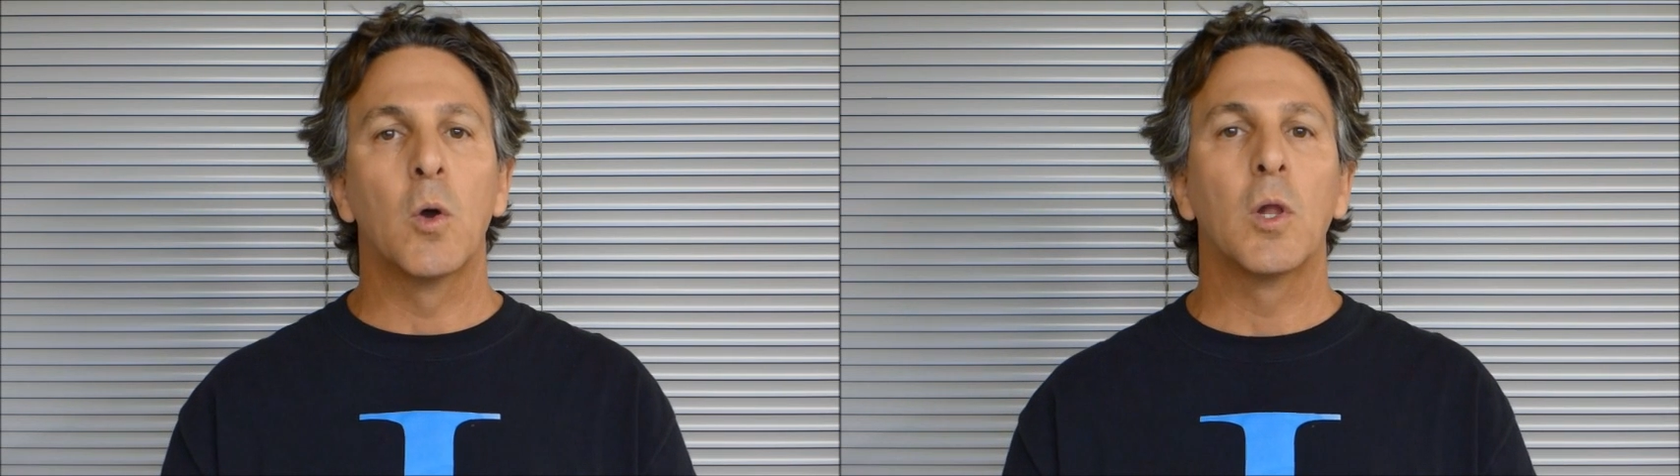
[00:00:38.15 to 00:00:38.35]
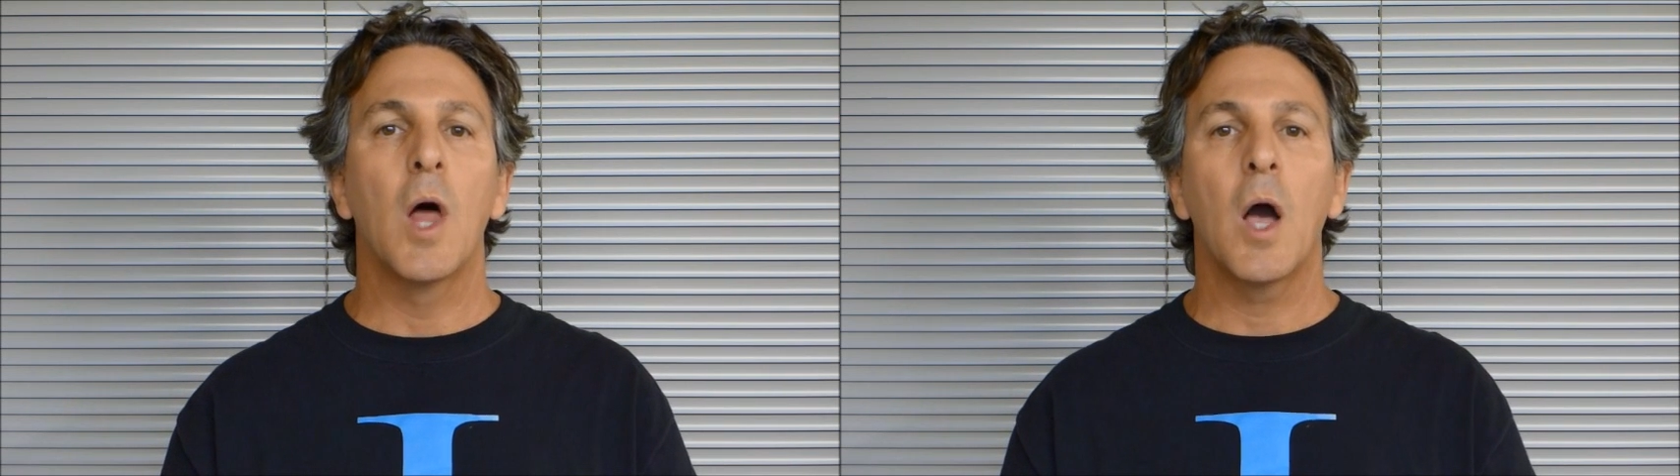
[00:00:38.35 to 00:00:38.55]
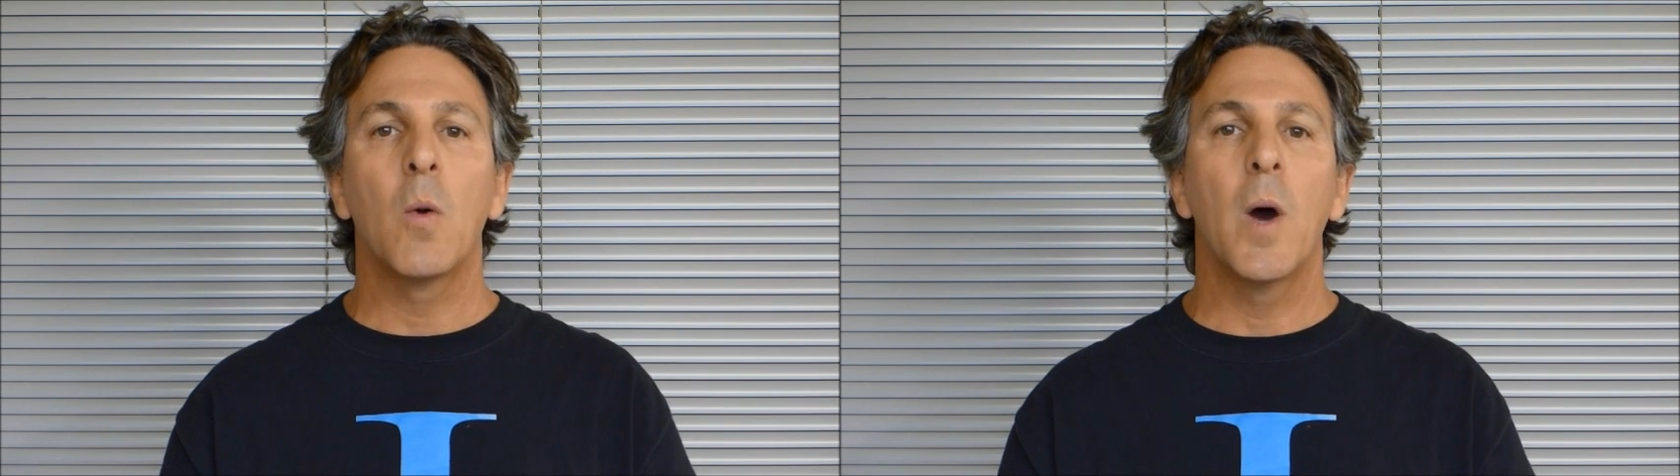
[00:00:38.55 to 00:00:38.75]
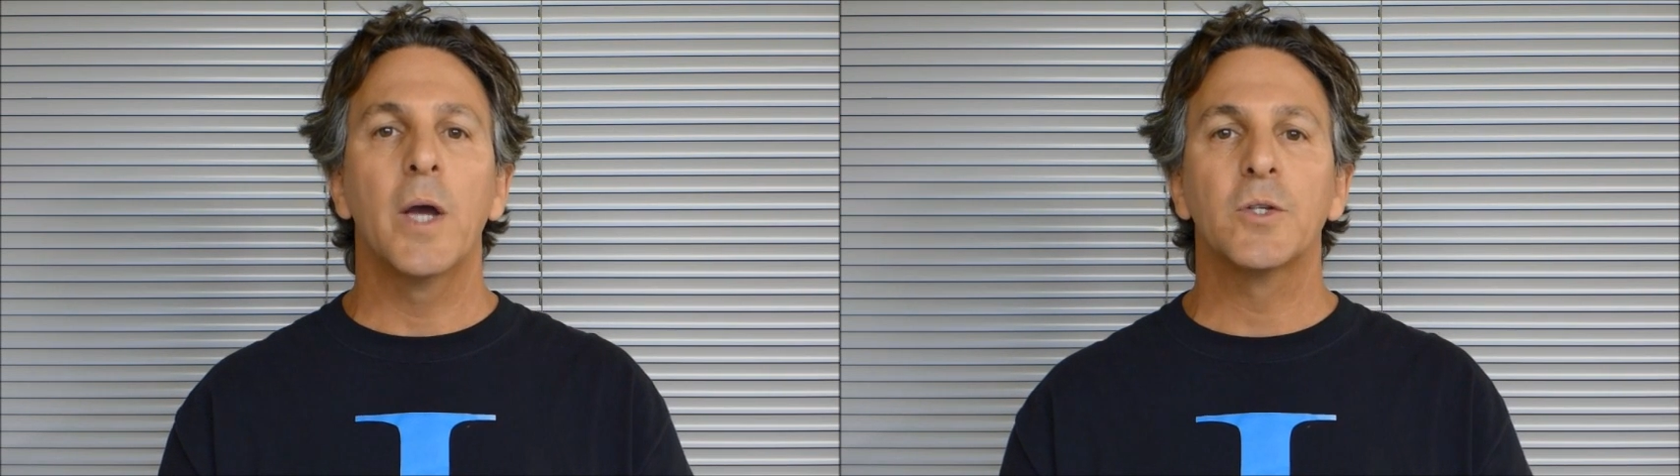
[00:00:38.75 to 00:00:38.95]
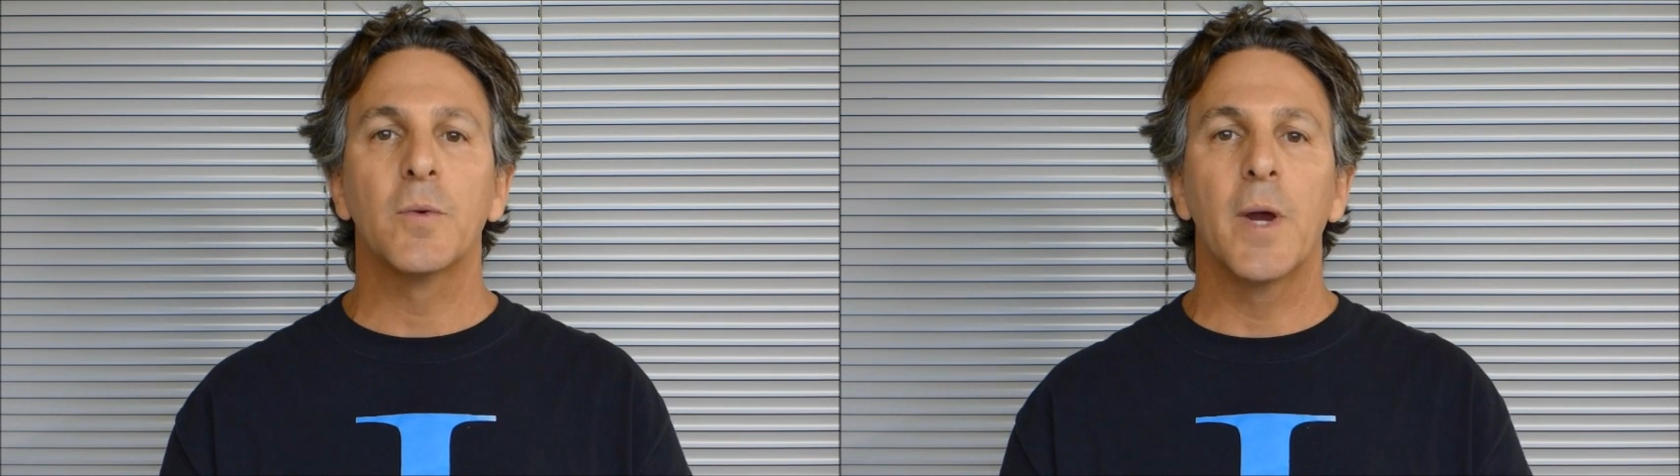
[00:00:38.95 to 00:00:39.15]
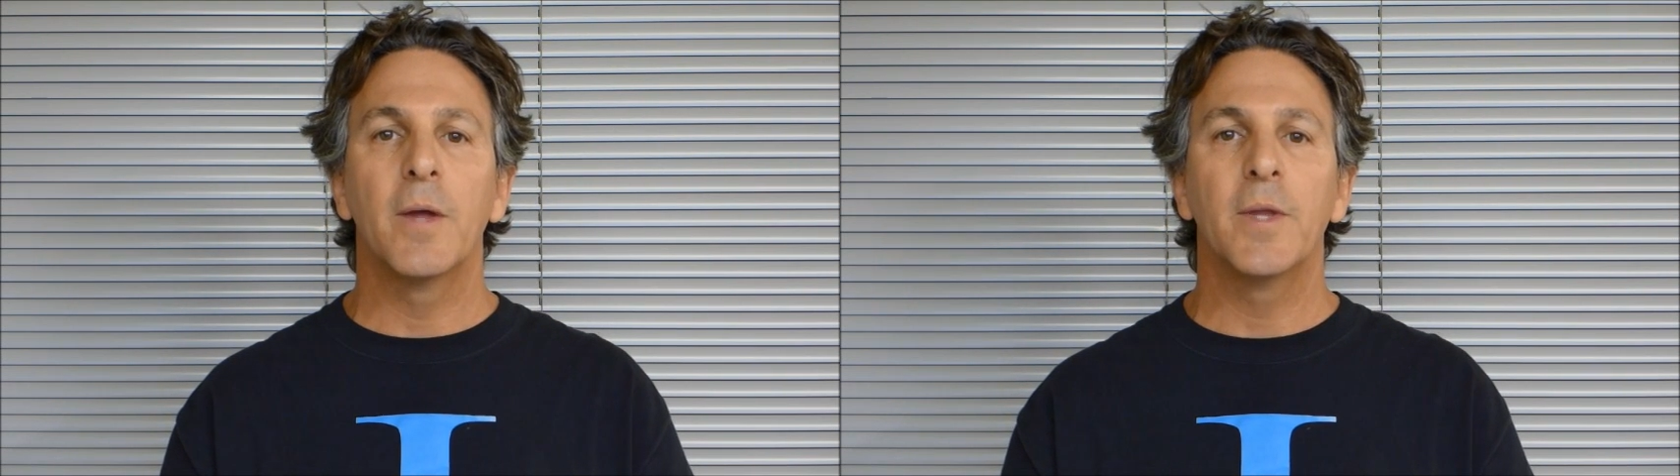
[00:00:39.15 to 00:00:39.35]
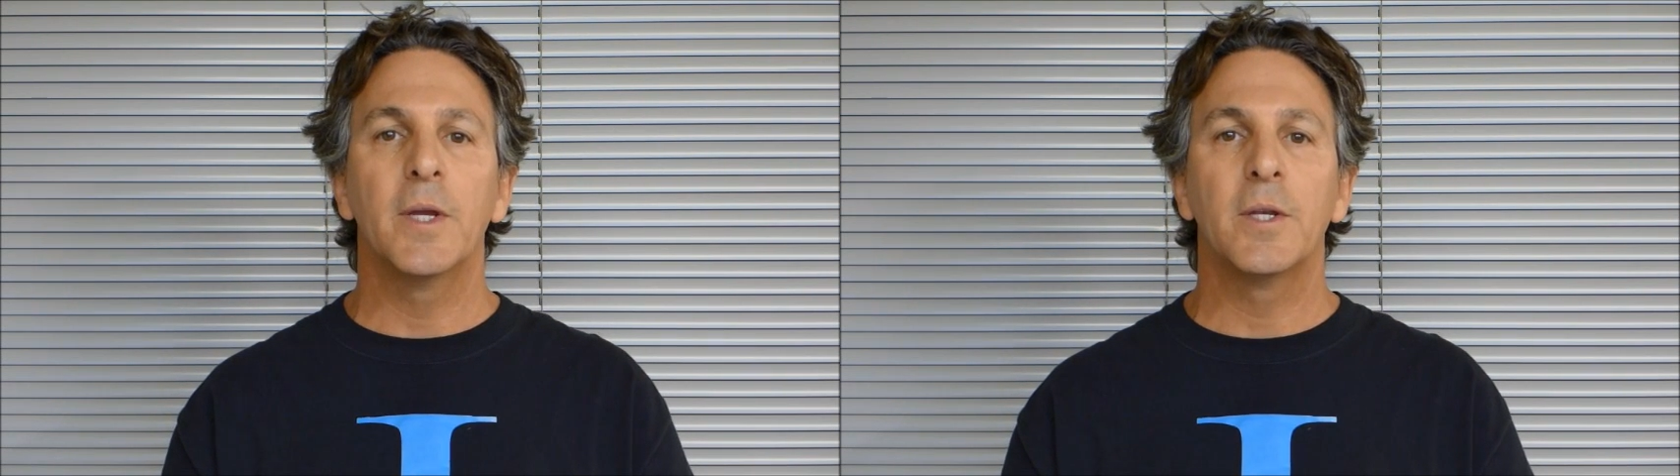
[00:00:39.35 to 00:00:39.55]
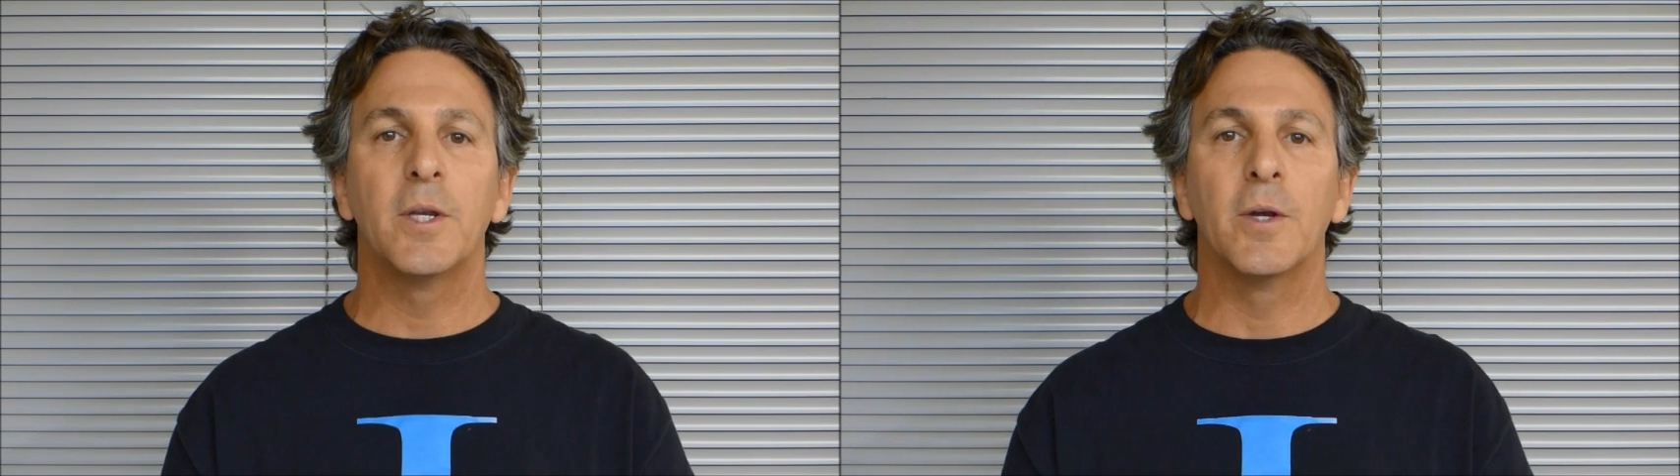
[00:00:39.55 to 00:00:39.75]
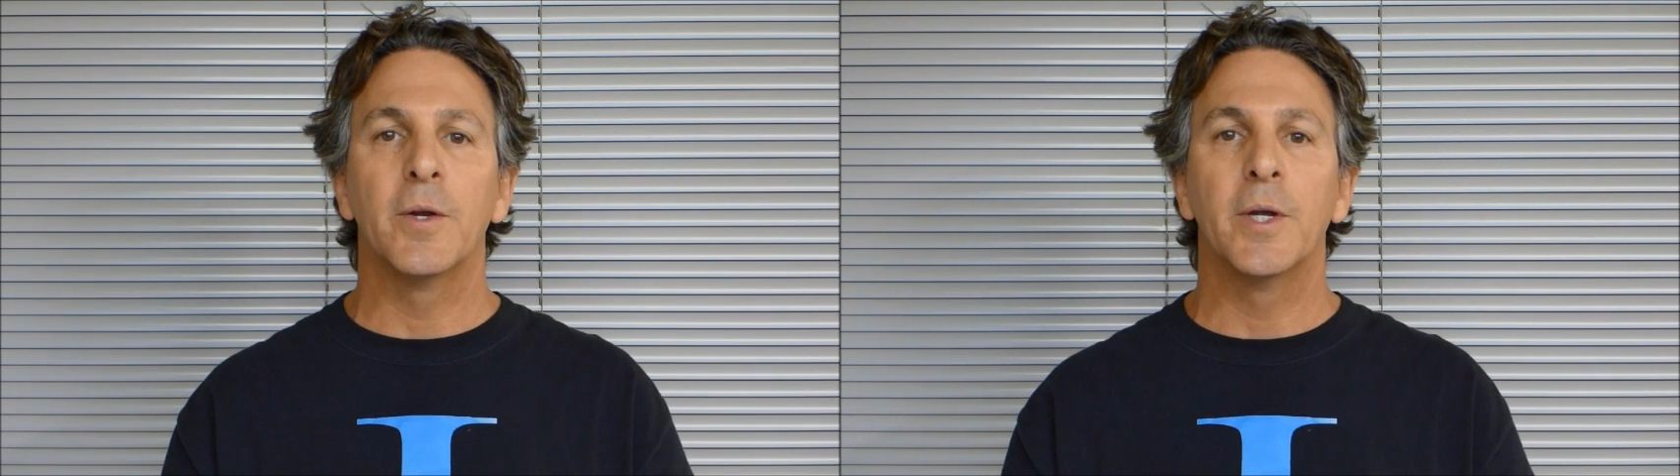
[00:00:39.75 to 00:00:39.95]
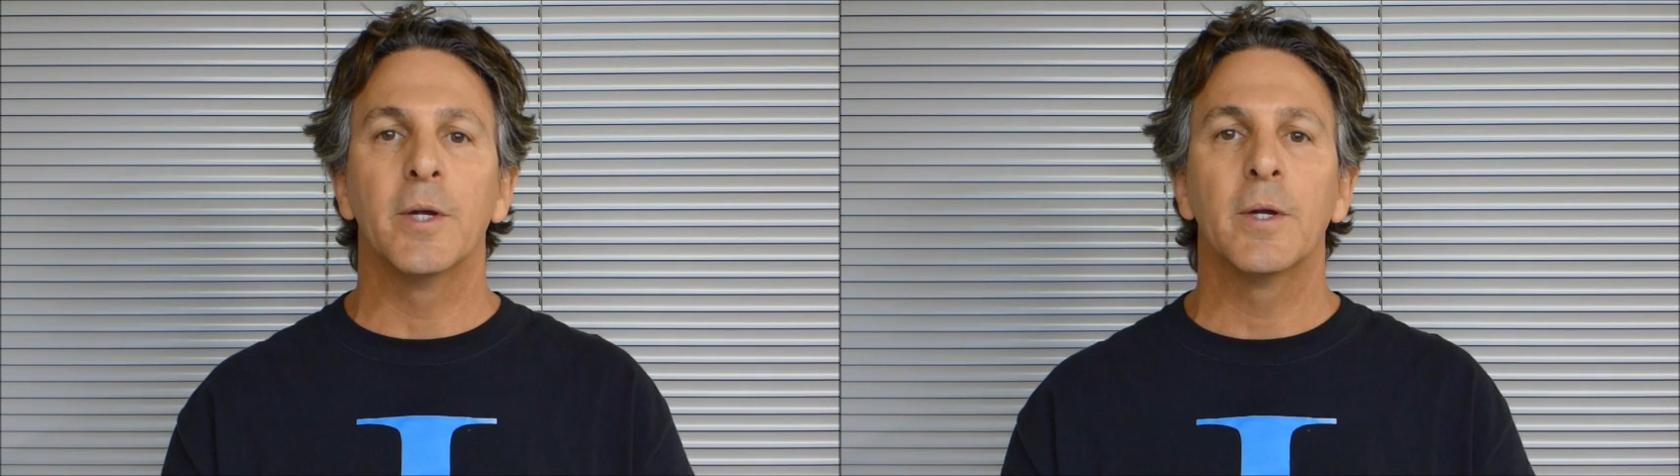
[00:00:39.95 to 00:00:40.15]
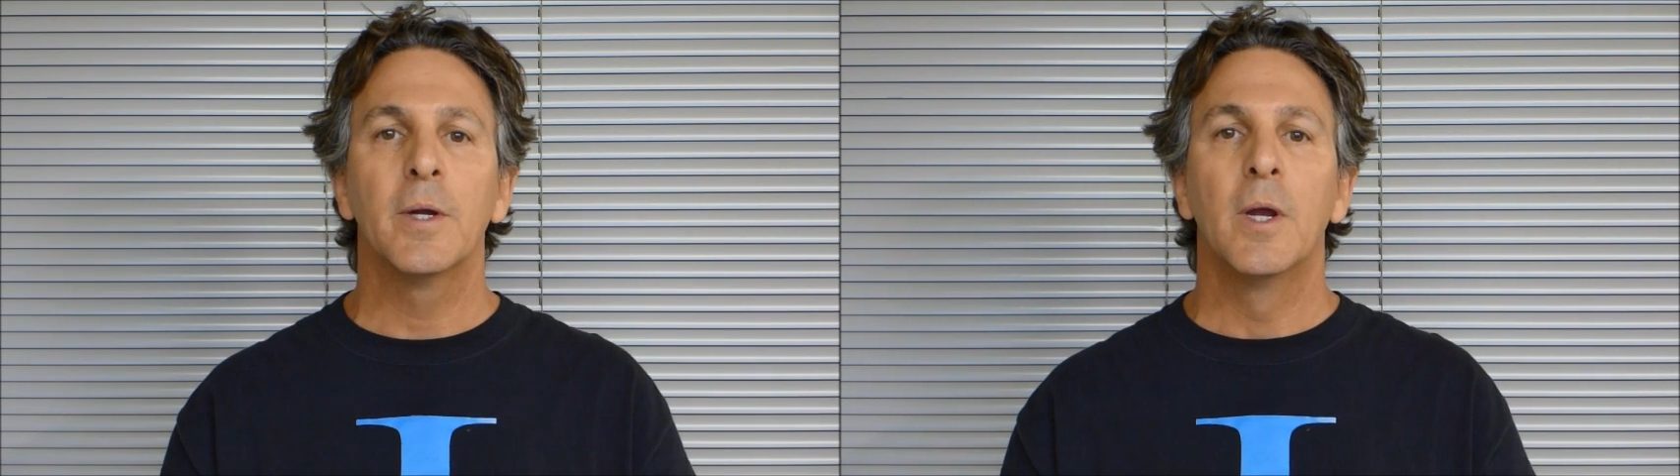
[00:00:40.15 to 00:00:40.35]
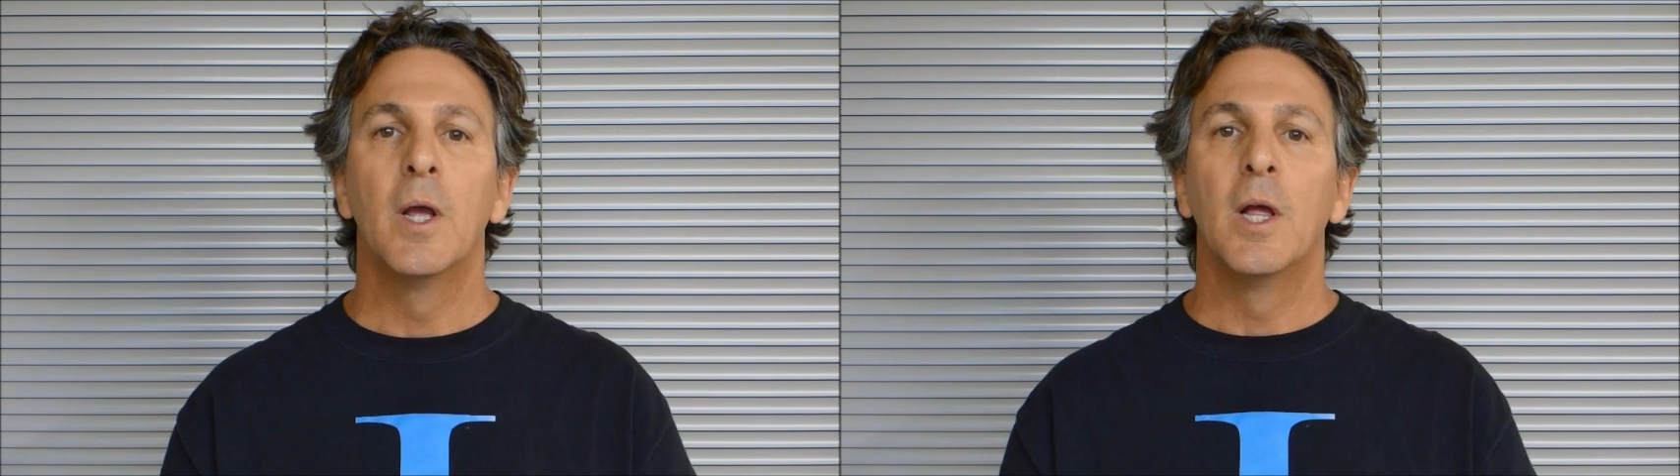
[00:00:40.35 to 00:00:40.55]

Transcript: clockwise around the interior.